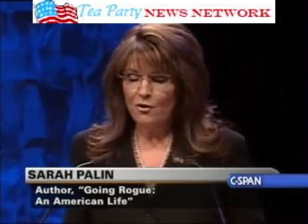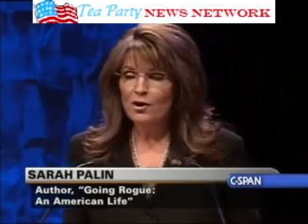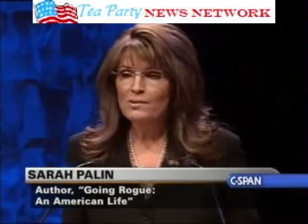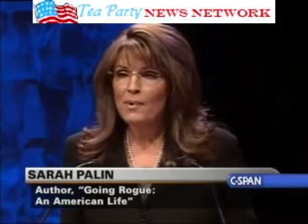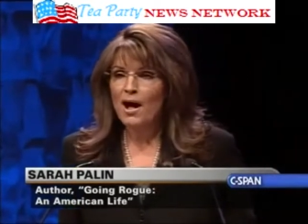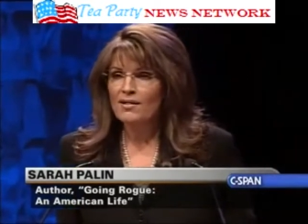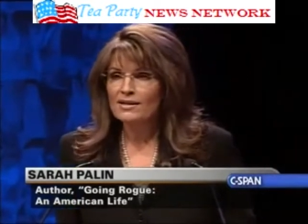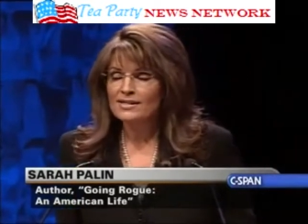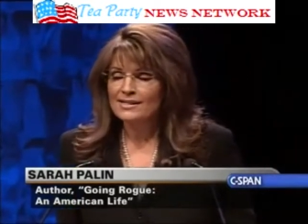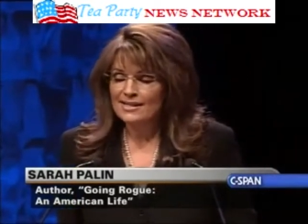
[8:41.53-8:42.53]
Foreign
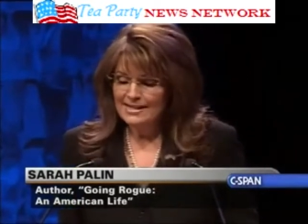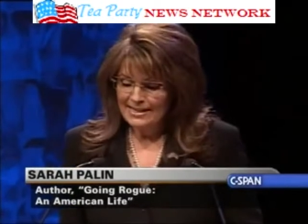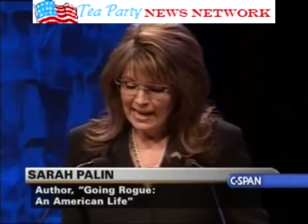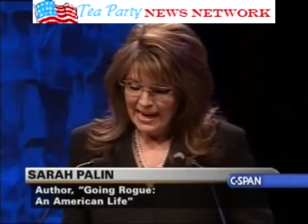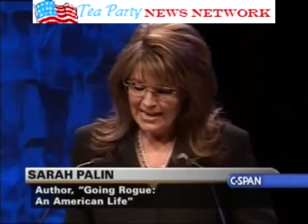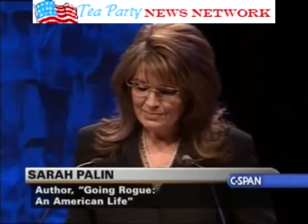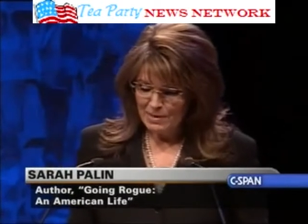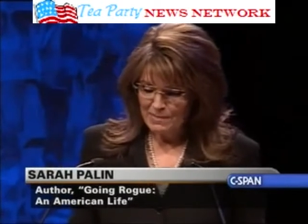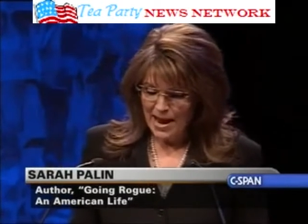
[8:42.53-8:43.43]
policy can't be